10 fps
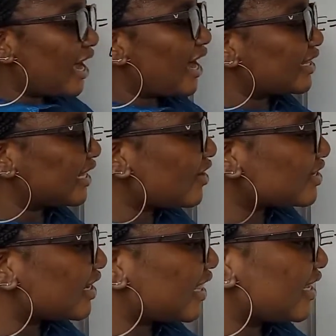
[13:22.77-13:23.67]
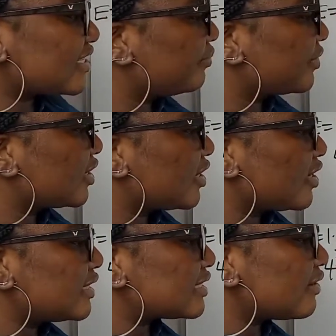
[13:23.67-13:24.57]
And they now said that
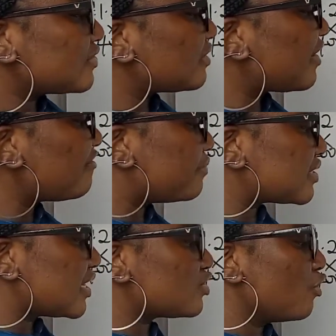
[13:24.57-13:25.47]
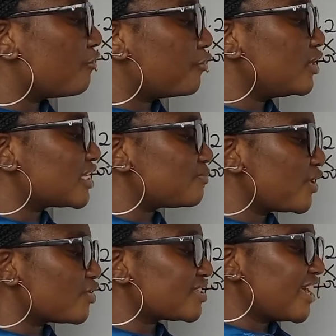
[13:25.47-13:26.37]
75% of Folix
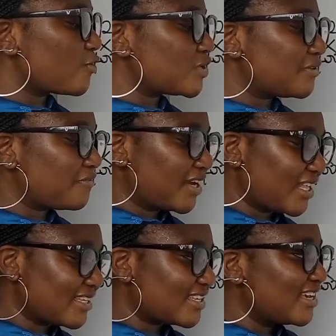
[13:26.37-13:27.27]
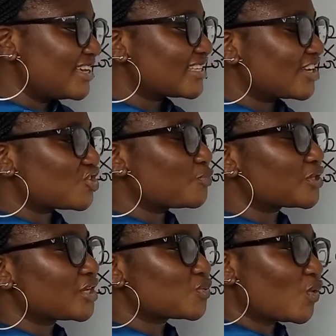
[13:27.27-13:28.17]
PLC equity finance is
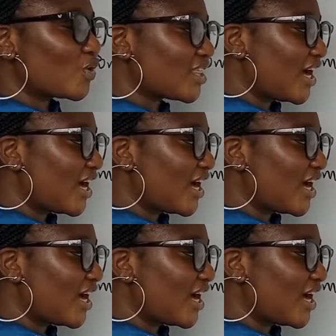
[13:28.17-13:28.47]
attributed to other